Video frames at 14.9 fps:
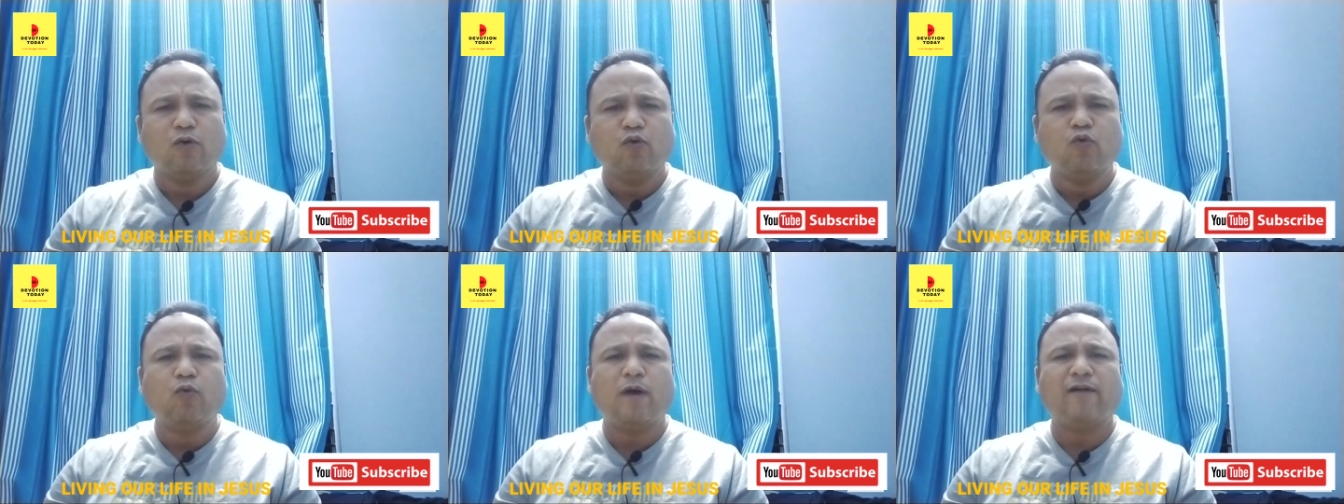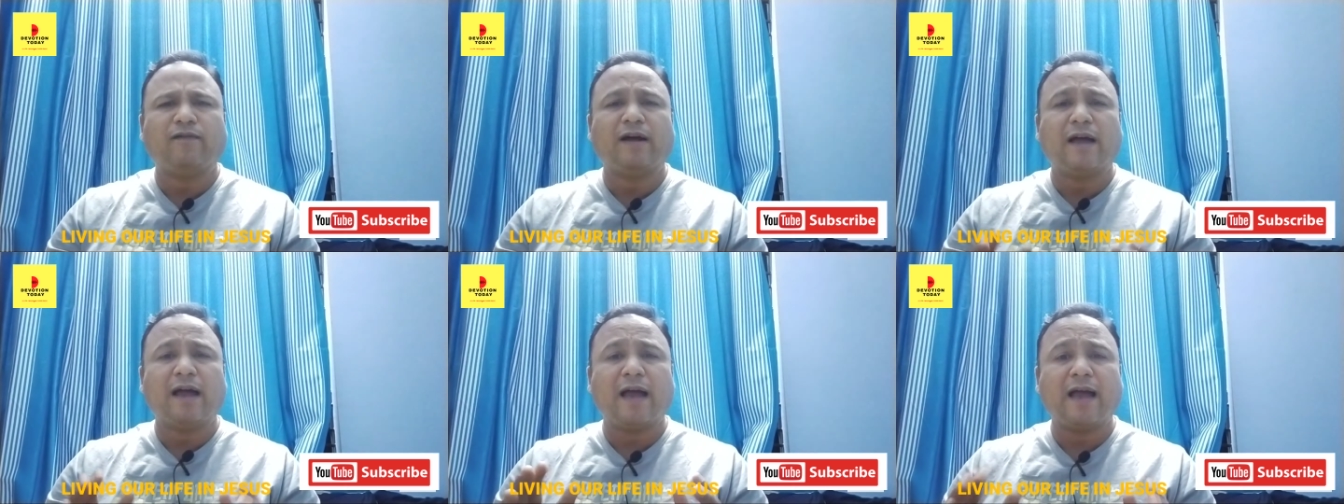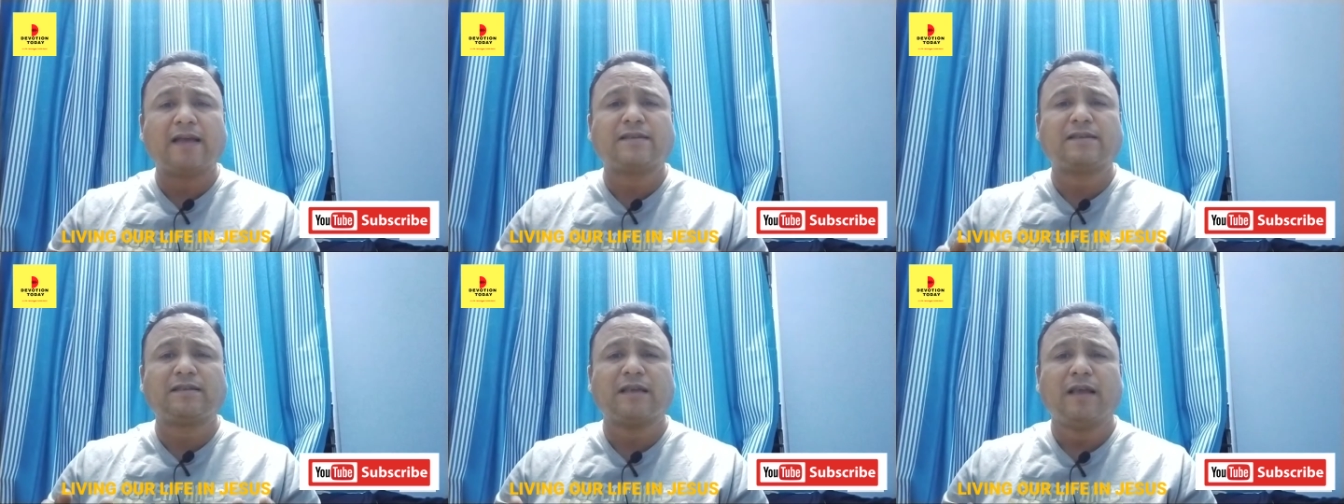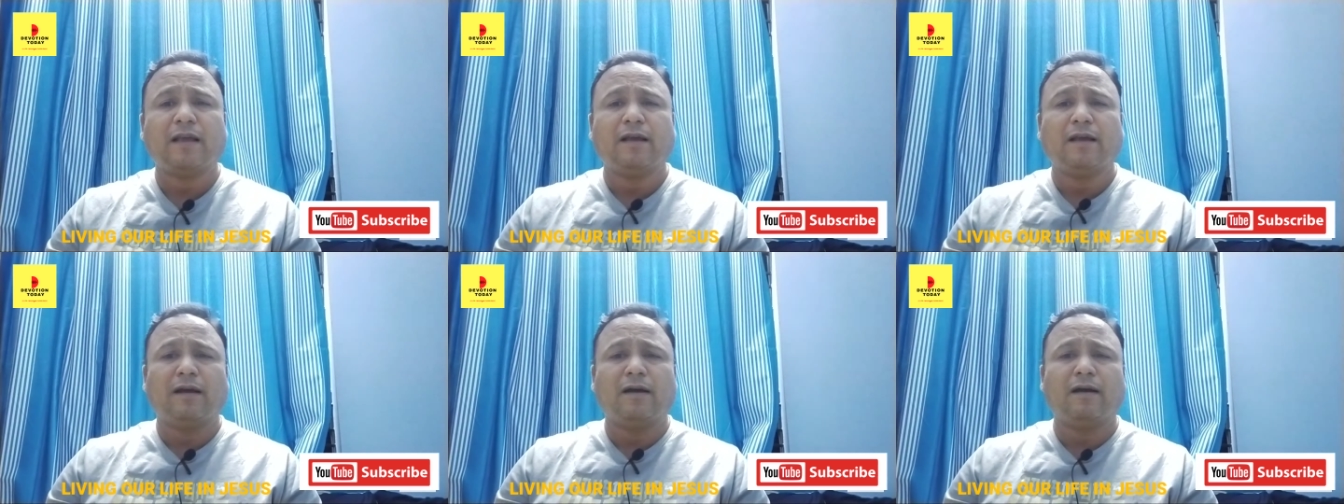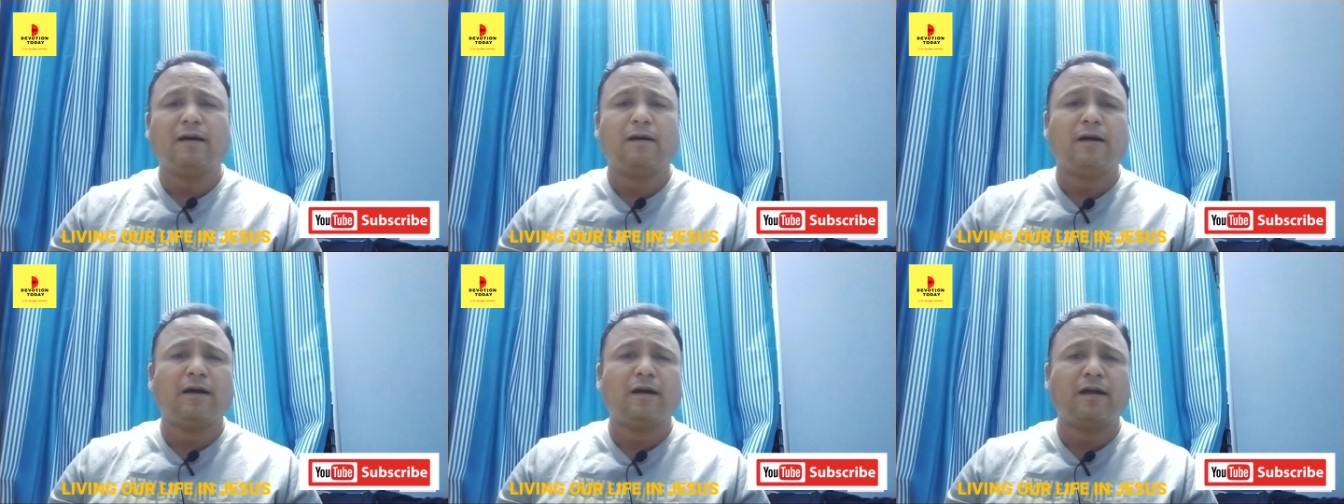Whoever has uh,
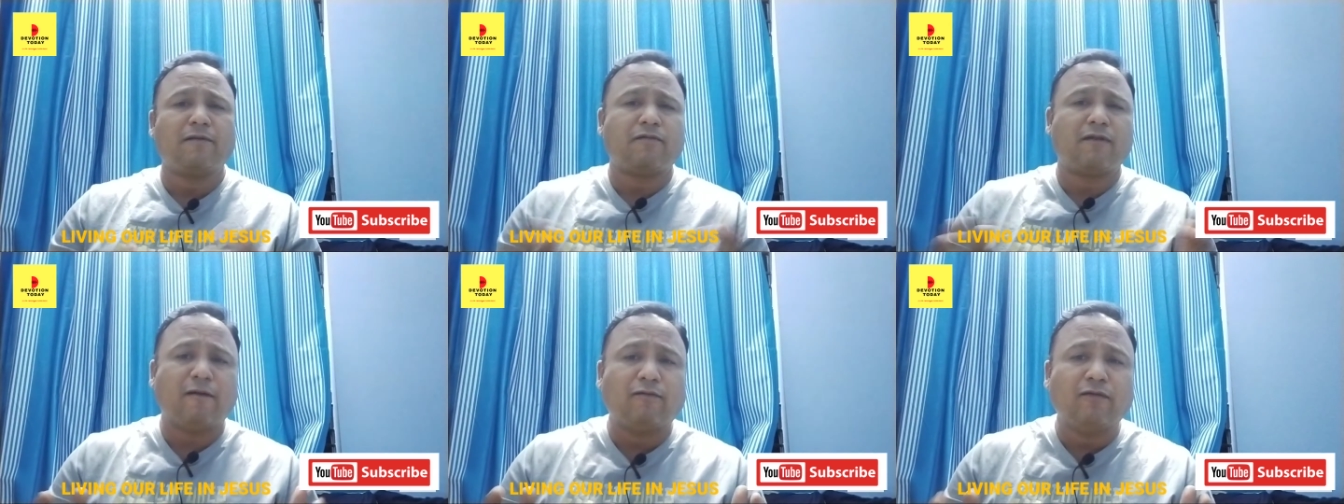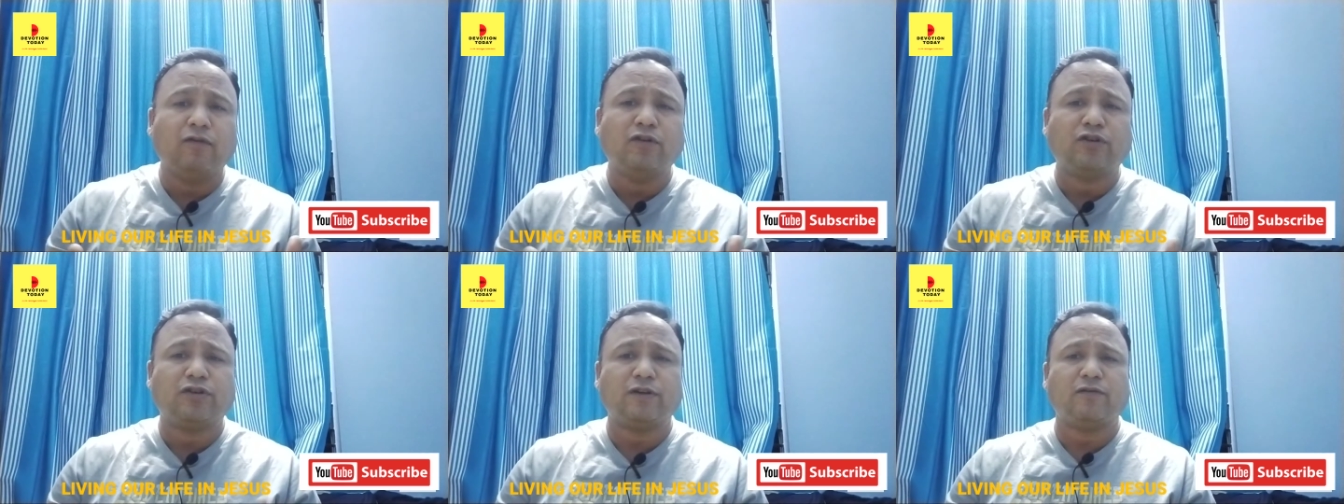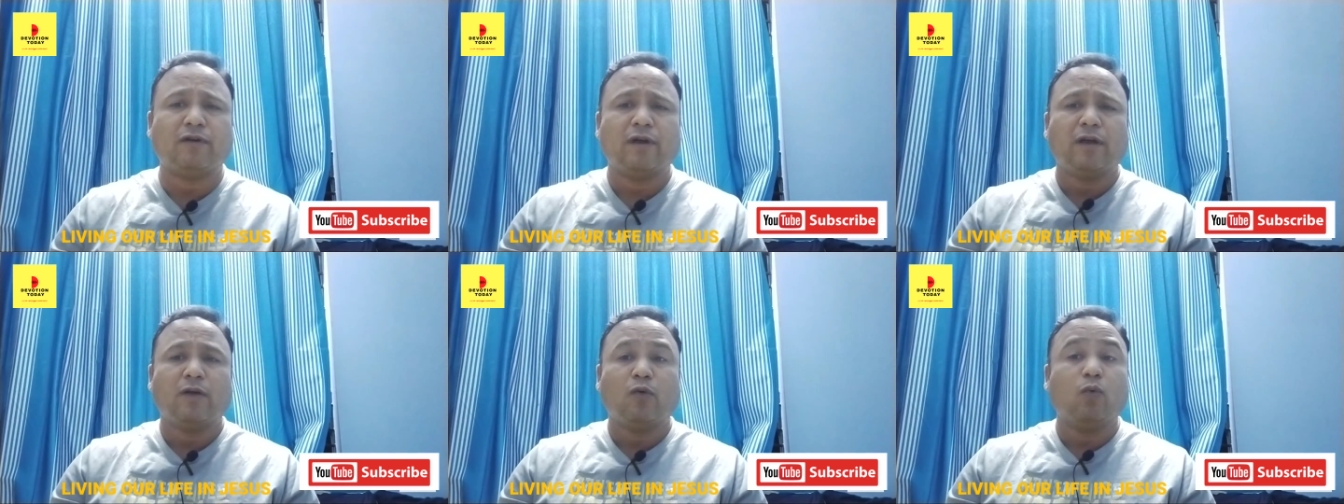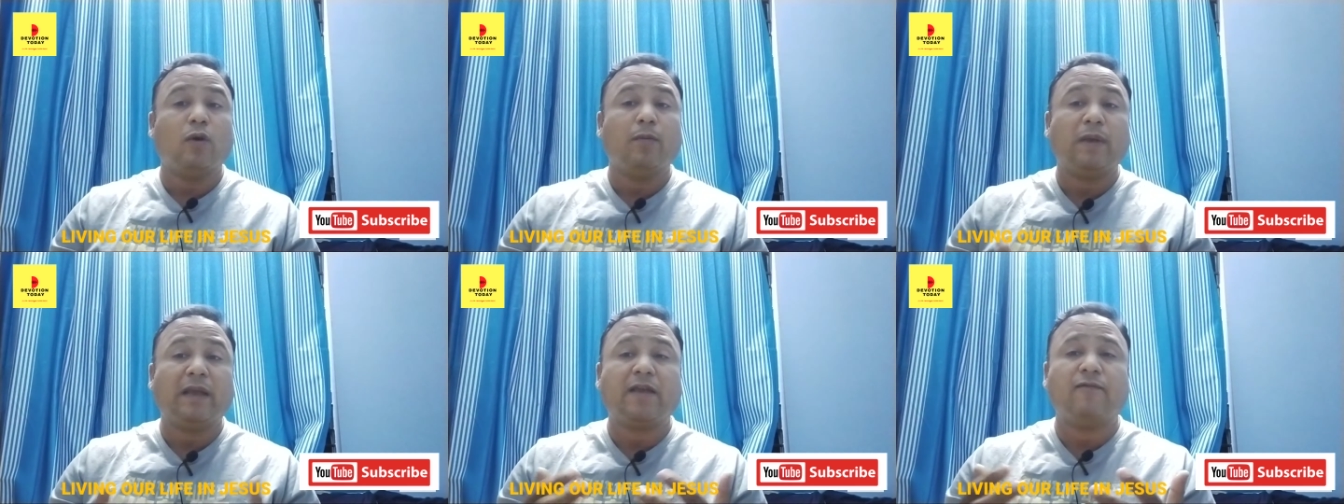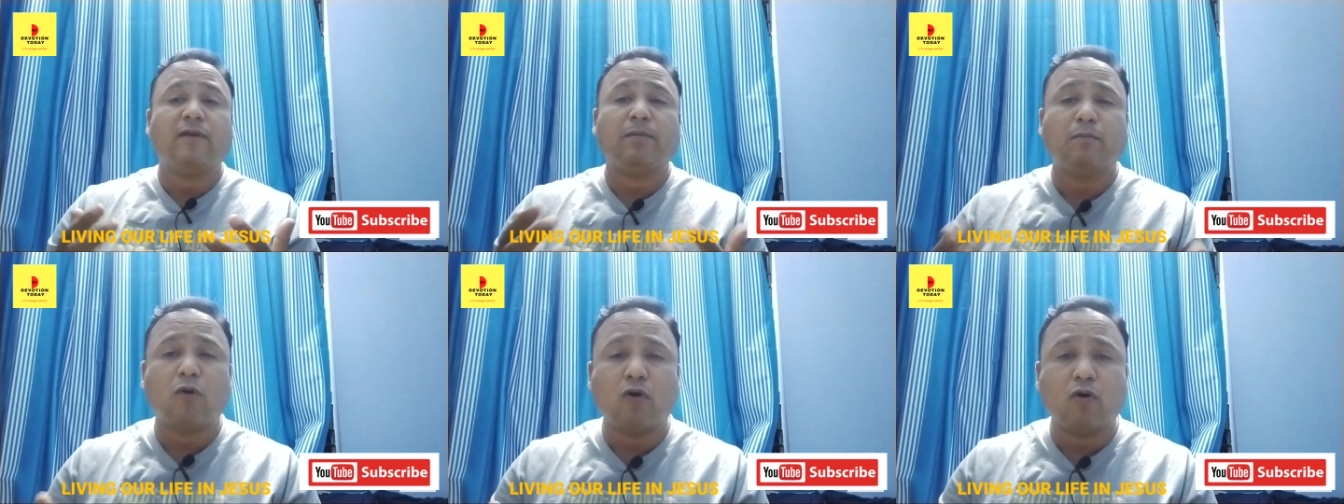a, a revolution will be
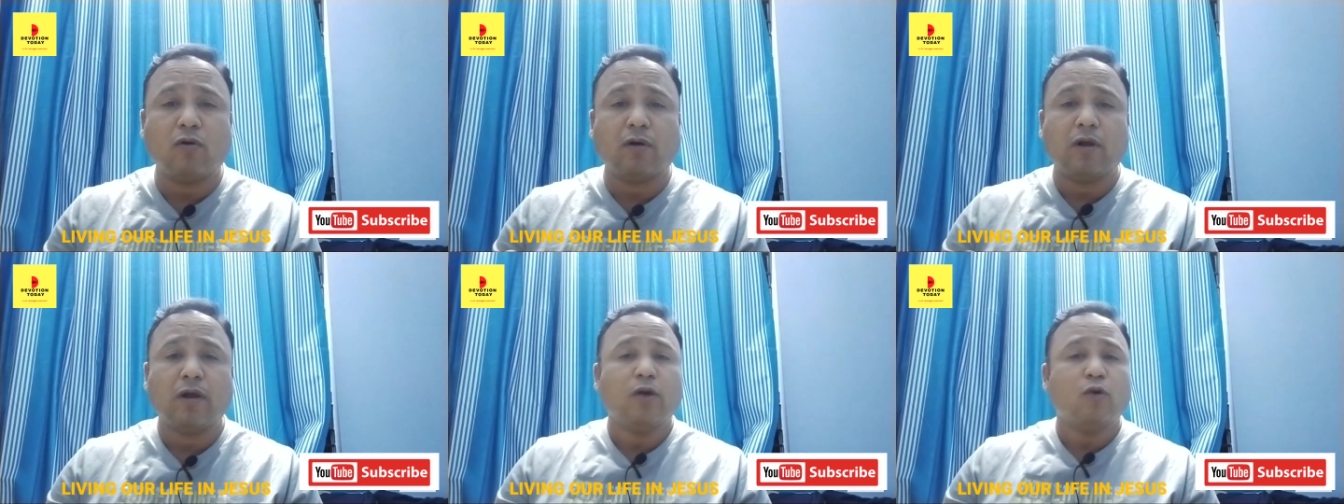given more.